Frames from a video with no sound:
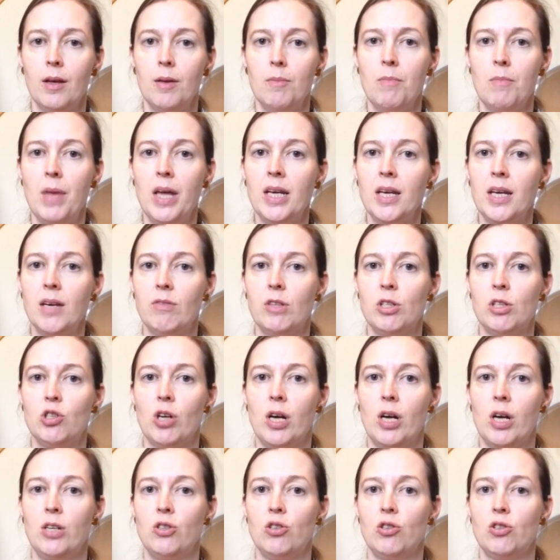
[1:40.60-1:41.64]
Many of the
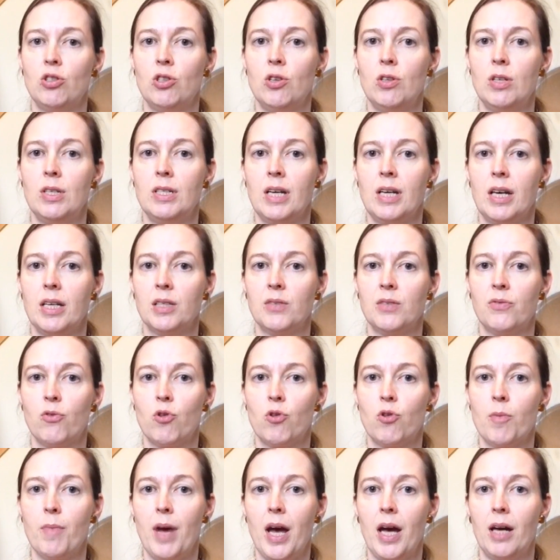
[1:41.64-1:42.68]
changes to the test
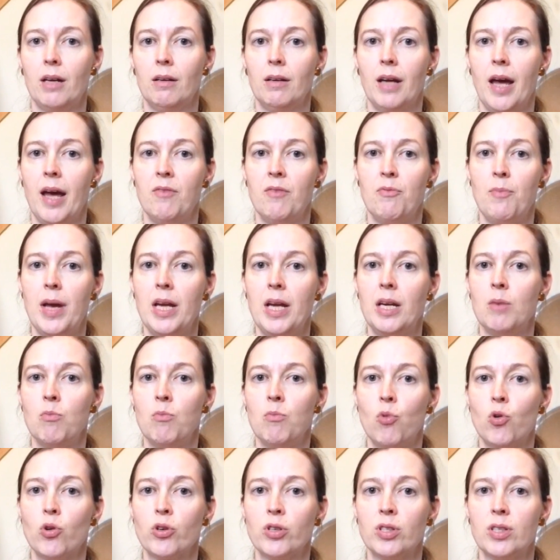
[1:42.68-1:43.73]
format have made it
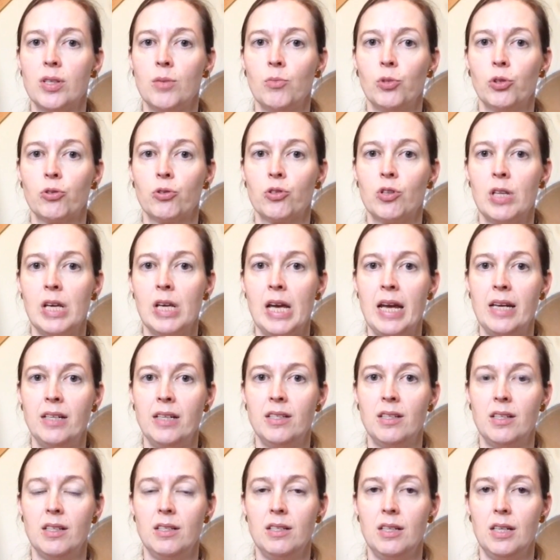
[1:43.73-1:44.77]
more similar to the
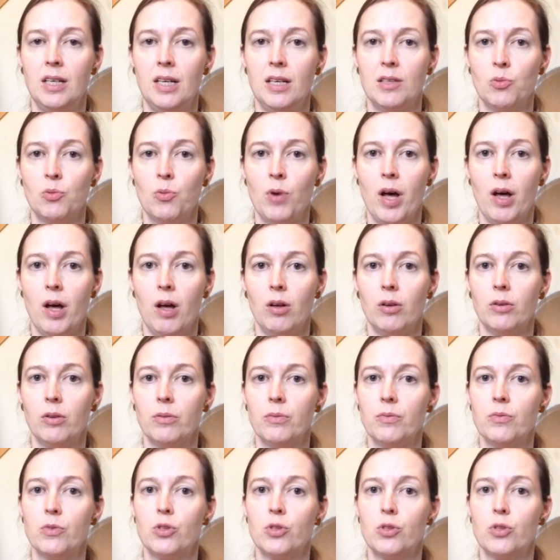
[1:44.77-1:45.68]
ACT as well,